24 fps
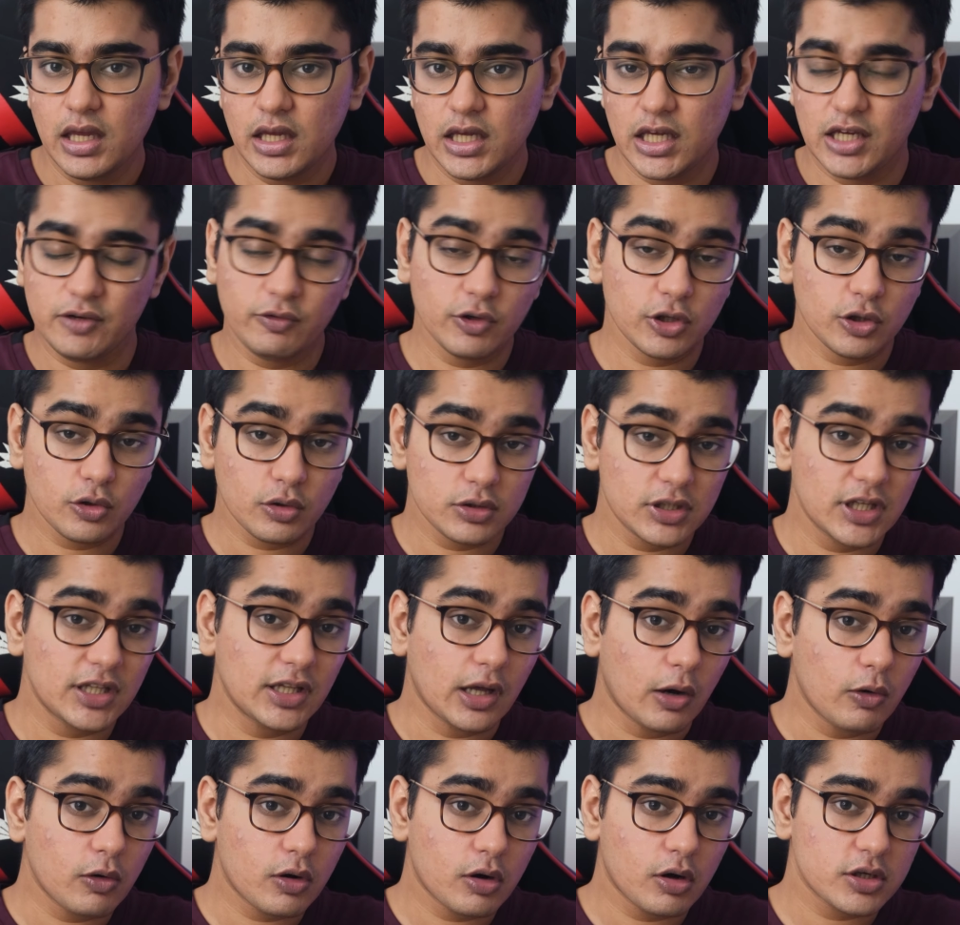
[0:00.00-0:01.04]
even though they
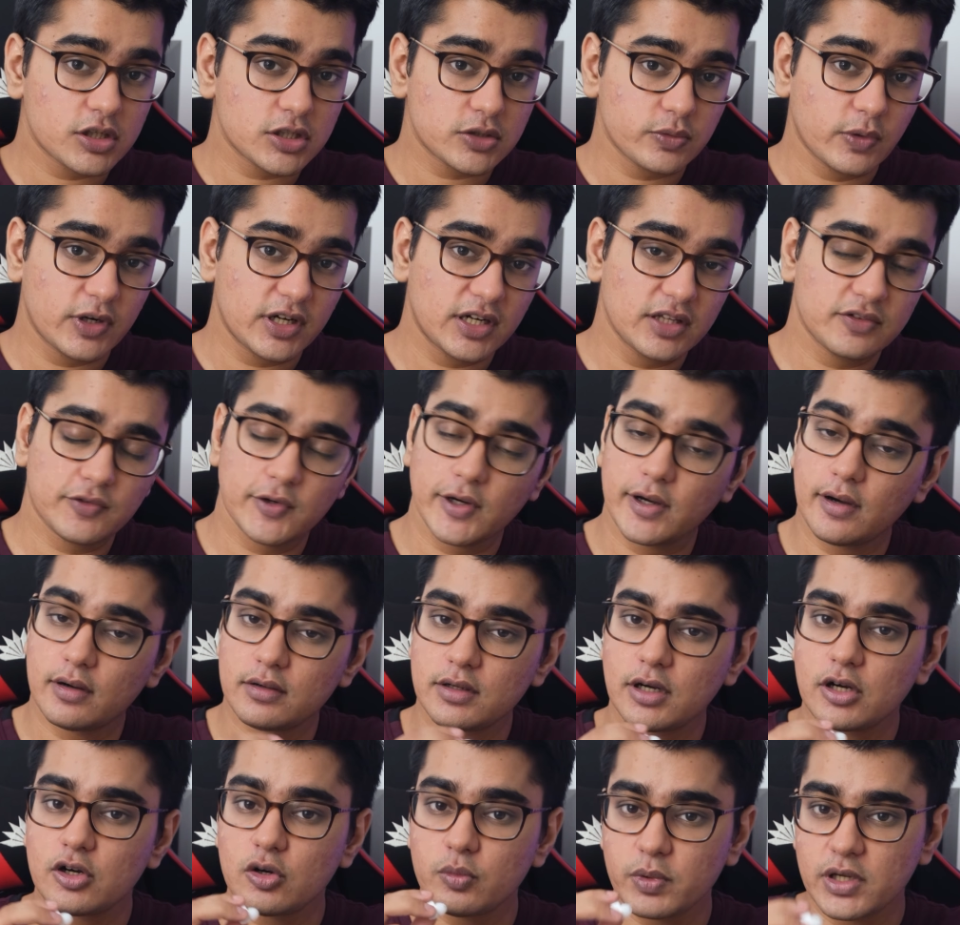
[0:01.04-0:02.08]
now cost
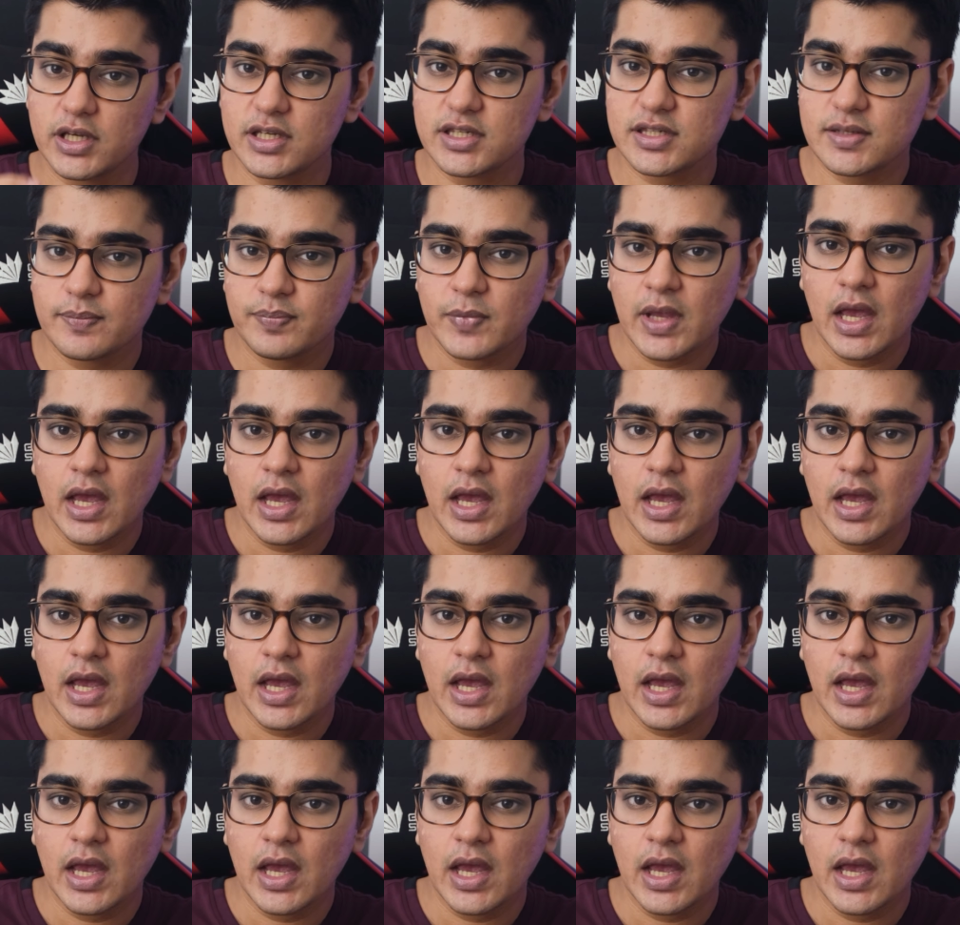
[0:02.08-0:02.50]
2300 rupees.